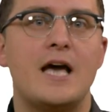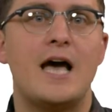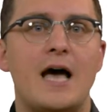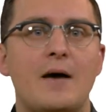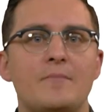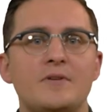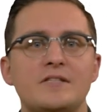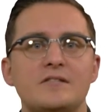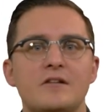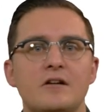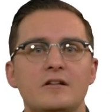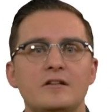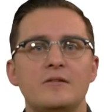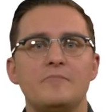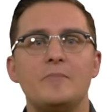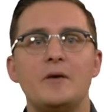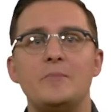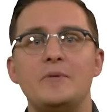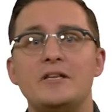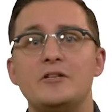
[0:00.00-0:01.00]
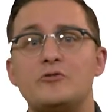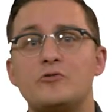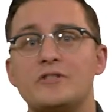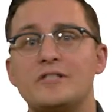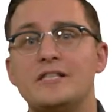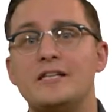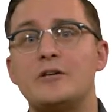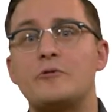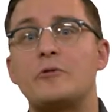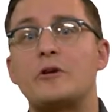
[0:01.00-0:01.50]
Amazon may be
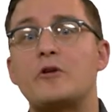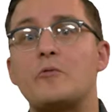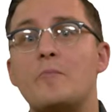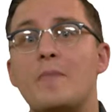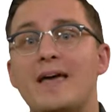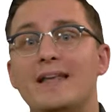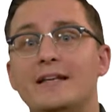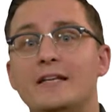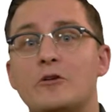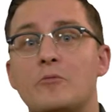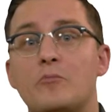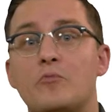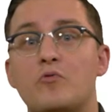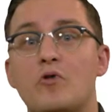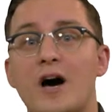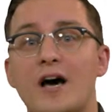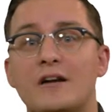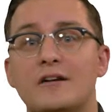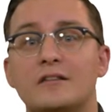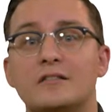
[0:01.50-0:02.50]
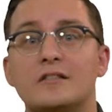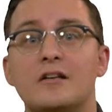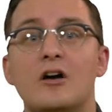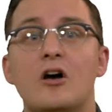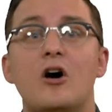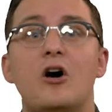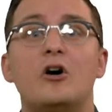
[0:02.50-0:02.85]
interested in recommending a product